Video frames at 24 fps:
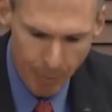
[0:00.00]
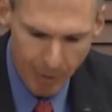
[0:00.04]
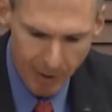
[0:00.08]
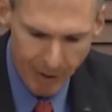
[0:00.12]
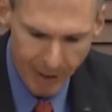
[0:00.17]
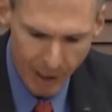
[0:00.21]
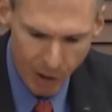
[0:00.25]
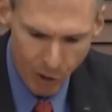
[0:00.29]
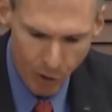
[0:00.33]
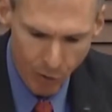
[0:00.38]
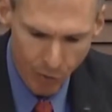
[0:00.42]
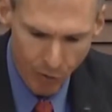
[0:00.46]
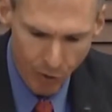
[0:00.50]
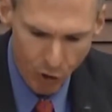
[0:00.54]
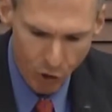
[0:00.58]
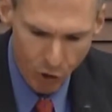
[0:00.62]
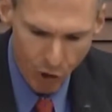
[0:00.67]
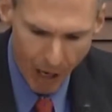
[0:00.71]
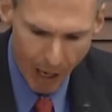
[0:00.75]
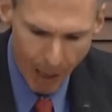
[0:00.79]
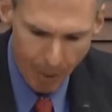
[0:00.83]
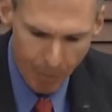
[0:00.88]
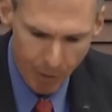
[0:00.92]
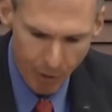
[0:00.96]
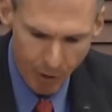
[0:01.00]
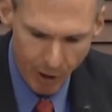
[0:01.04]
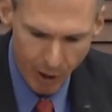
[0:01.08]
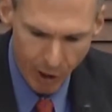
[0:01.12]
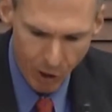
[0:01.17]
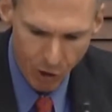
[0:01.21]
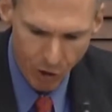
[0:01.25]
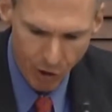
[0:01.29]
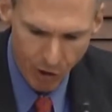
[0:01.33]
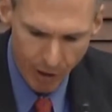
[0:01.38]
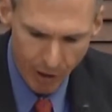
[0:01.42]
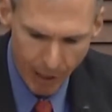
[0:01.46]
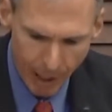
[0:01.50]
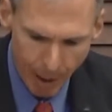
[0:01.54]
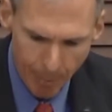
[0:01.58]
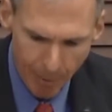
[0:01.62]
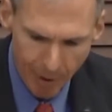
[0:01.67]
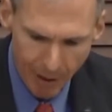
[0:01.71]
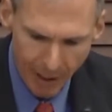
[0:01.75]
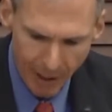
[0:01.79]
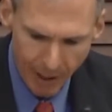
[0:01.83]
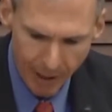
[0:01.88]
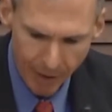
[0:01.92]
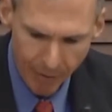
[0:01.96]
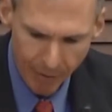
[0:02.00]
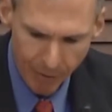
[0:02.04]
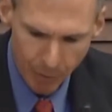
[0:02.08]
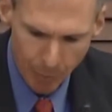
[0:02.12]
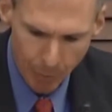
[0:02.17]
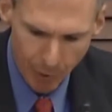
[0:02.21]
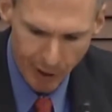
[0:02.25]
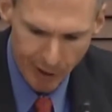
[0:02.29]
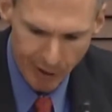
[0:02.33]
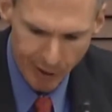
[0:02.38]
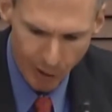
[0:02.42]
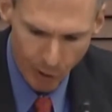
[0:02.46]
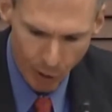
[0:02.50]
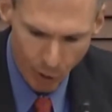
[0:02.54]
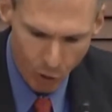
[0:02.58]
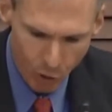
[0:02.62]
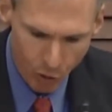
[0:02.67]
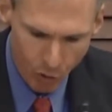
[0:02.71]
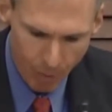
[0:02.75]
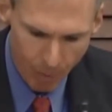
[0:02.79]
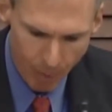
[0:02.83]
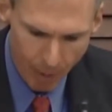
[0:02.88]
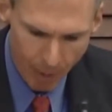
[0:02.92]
the potential for job creation emanating from research